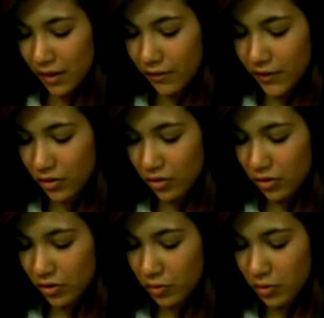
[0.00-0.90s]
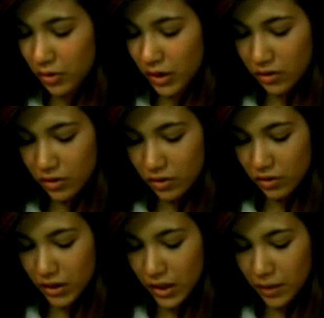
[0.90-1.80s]
Officials will need to
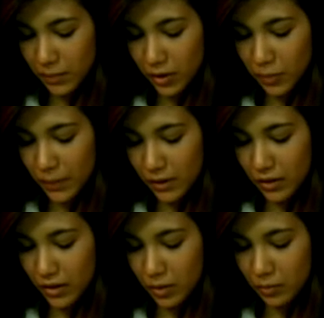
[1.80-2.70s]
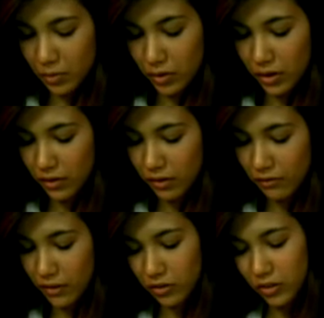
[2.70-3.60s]
clean up the spill and completely
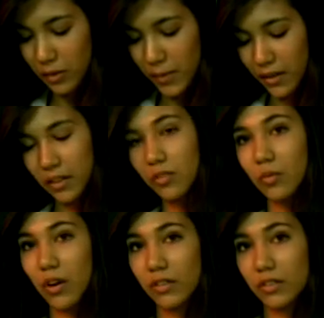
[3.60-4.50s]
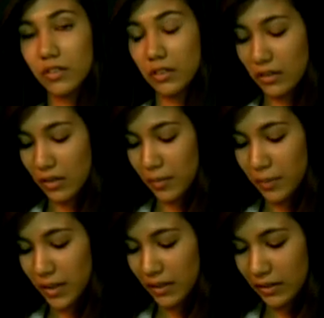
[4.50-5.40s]
flush the American Water
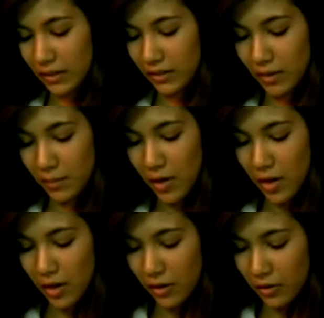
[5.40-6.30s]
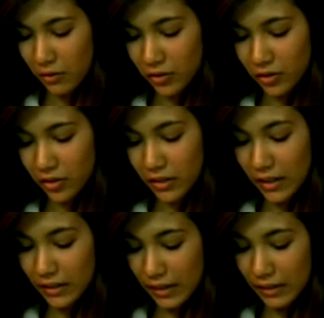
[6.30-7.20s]
Company system, which could
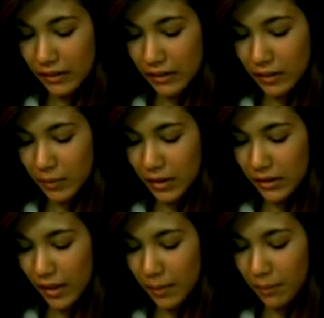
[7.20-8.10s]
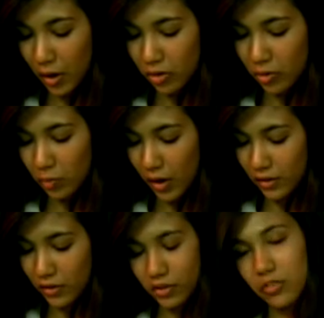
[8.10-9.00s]
take days. In the meantime, bottled
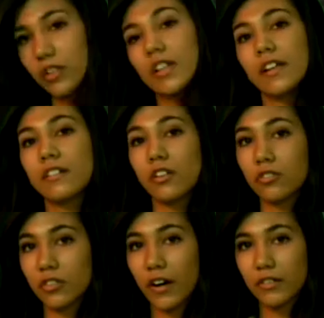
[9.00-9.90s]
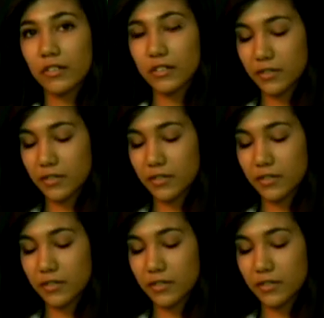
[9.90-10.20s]
water to drink and no showers.